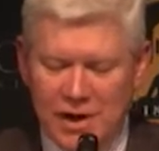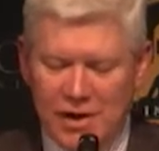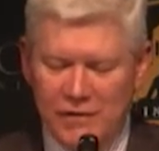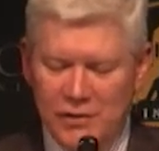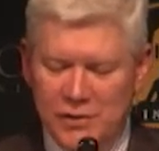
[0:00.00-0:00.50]

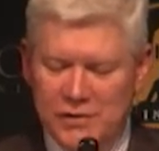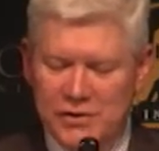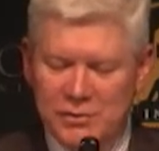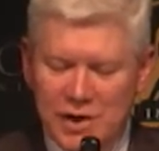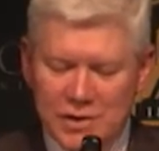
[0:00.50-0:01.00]
of those
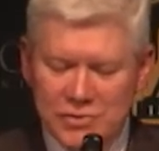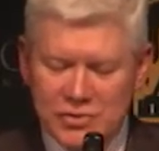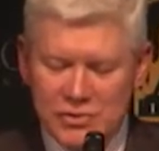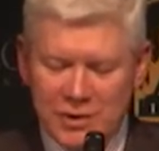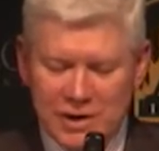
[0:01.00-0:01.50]
who would
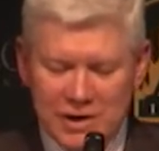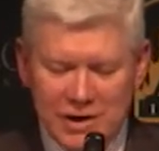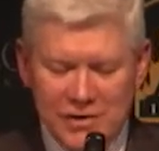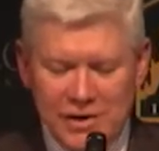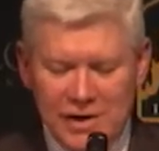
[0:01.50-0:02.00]
outdo one
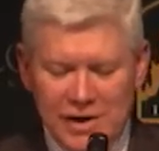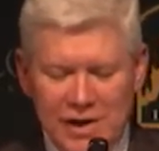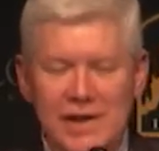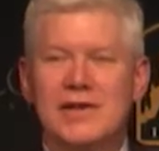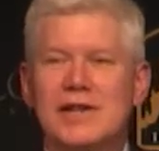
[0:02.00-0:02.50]
another
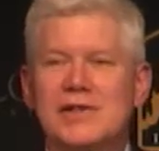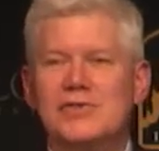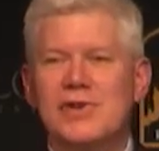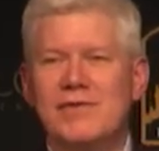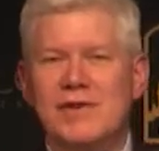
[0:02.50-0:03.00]
in the
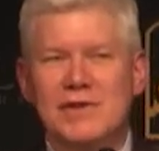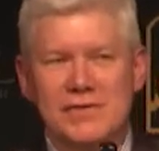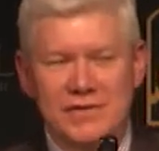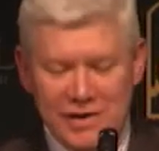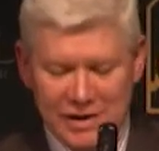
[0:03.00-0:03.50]

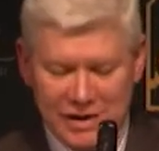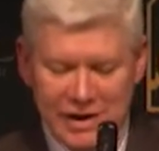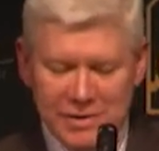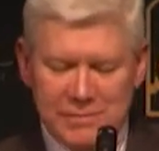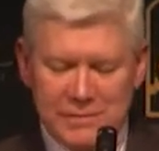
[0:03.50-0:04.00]
extravagance of their
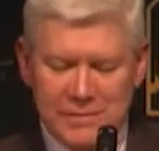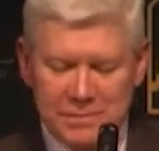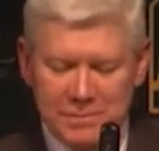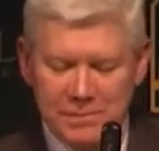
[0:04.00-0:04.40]
claims.